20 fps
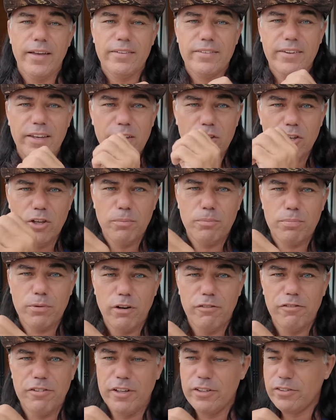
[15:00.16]
take your
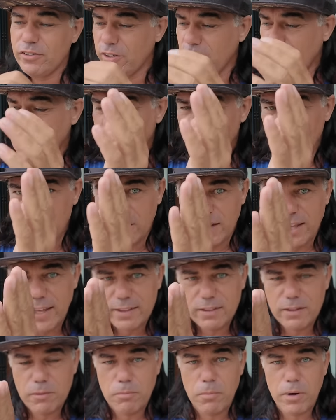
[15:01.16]
profits,
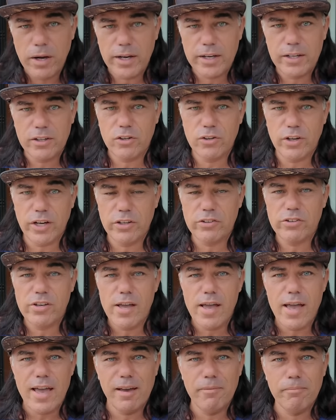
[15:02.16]
let the market crash,
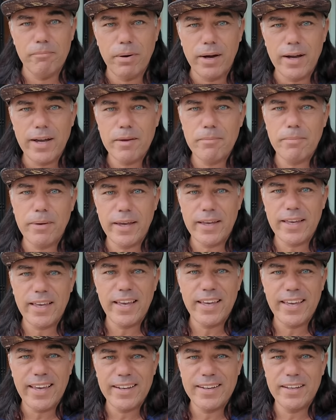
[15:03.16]
and buy back
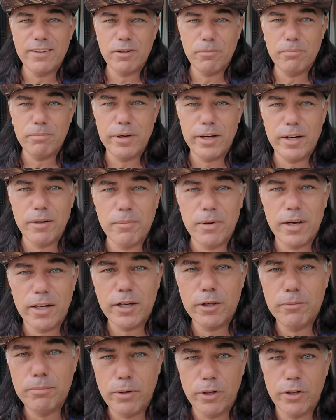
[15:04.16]
again at the bear
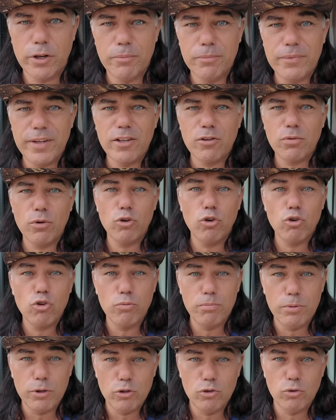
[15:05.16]
market bottom. That is what you
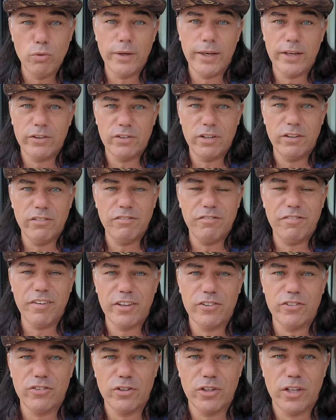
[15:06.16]
should be doing as an
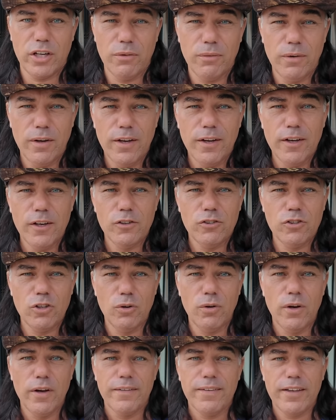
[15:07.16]
investor now.
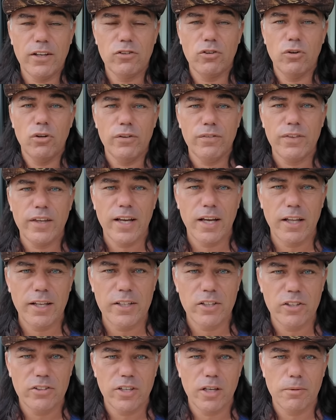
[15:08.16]
So that's the only thing I
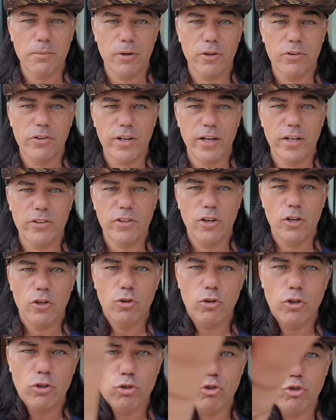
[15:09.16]
need to say about the charts.
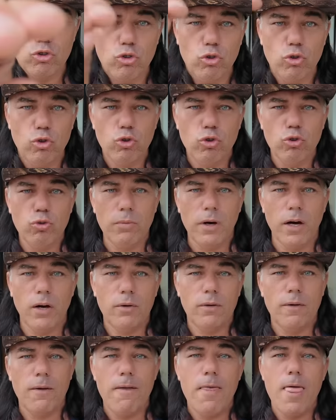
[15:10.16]
You need to zoom out,